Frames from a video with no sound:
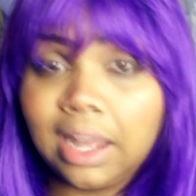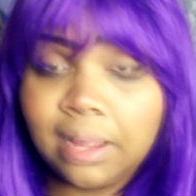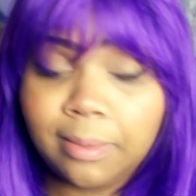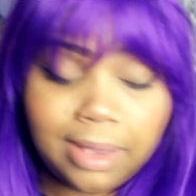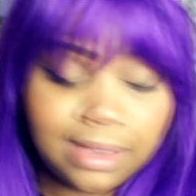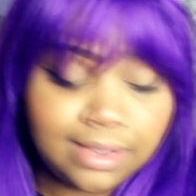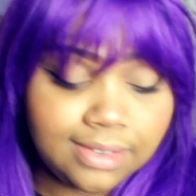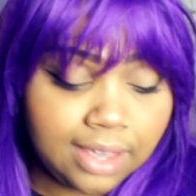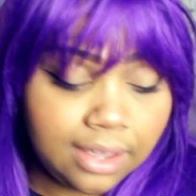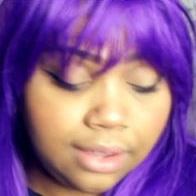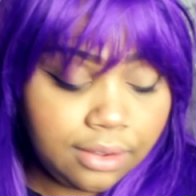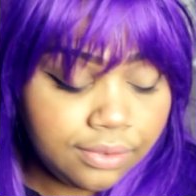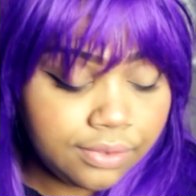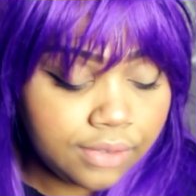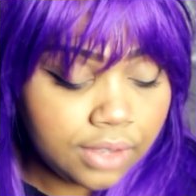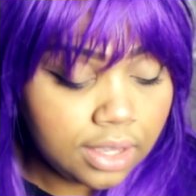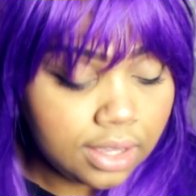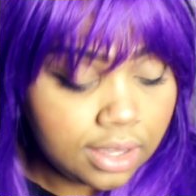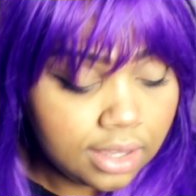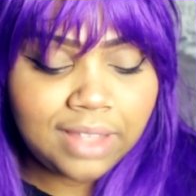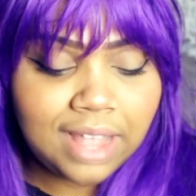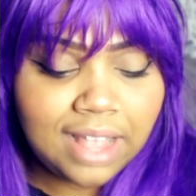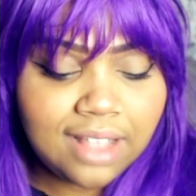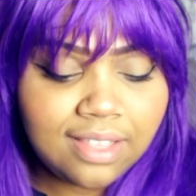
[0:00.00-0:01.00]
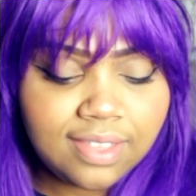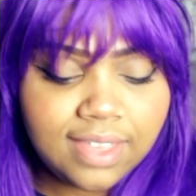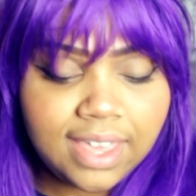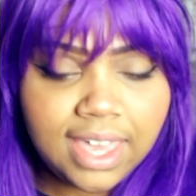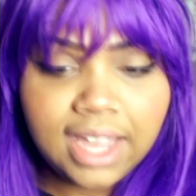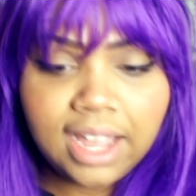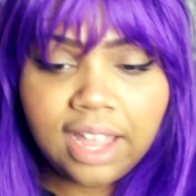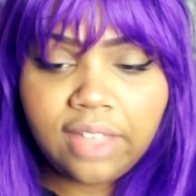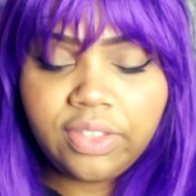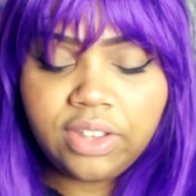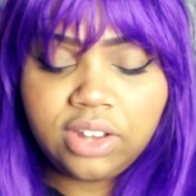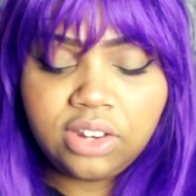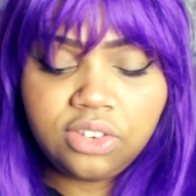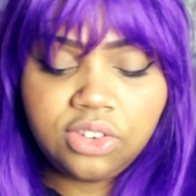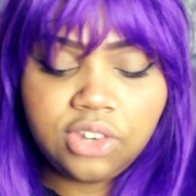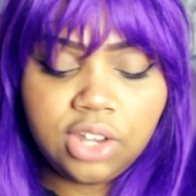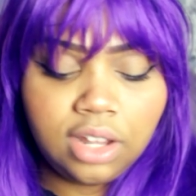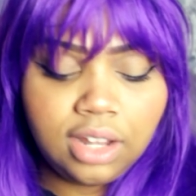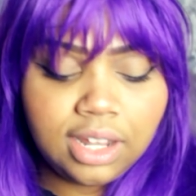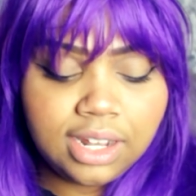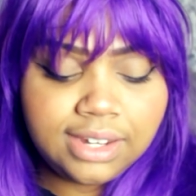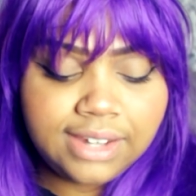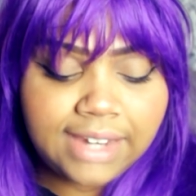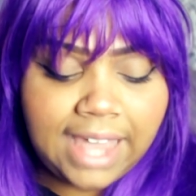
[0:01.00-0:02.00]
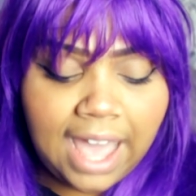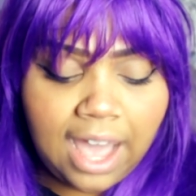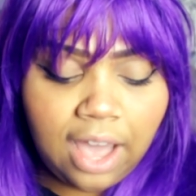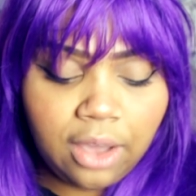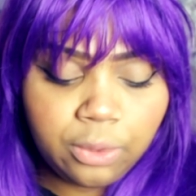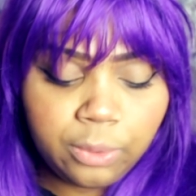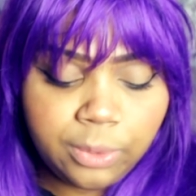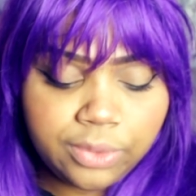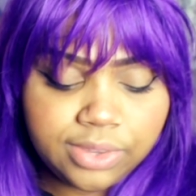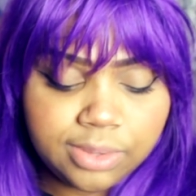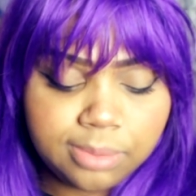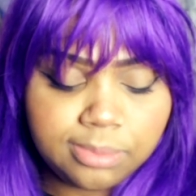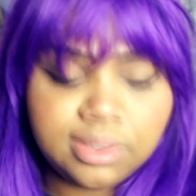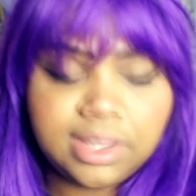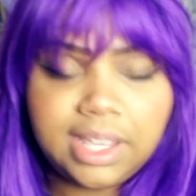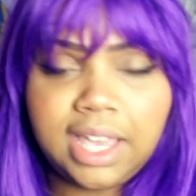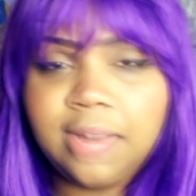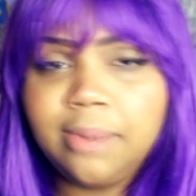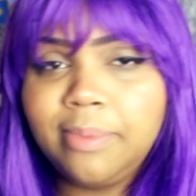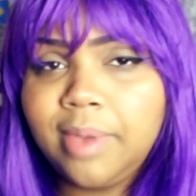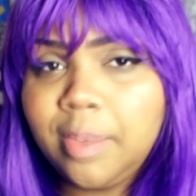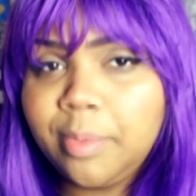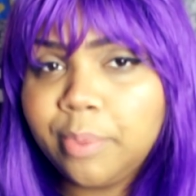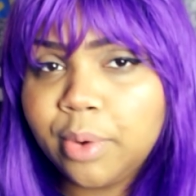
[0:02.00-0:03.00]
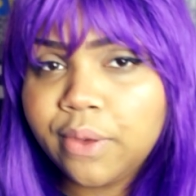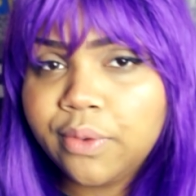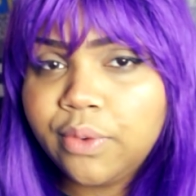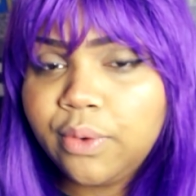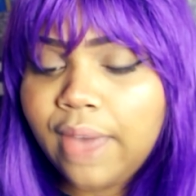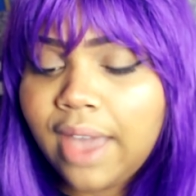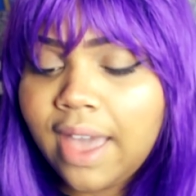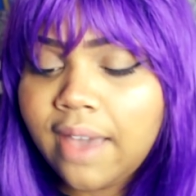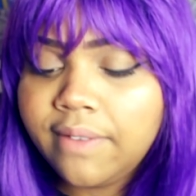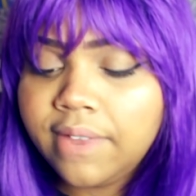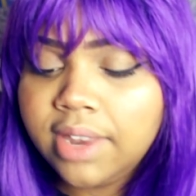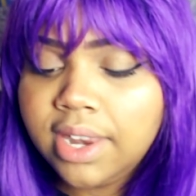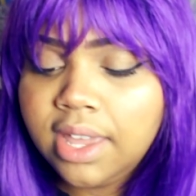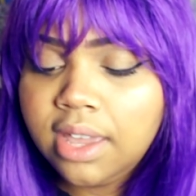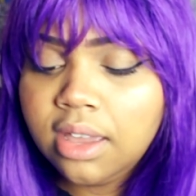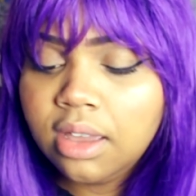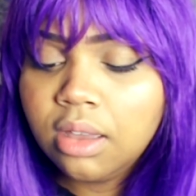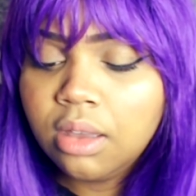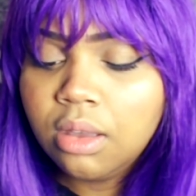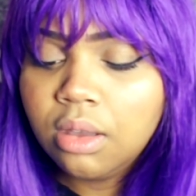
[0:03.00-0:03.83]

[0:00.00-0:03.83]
like myself. In that thing, and then dull it down with some sandpaper if you have any,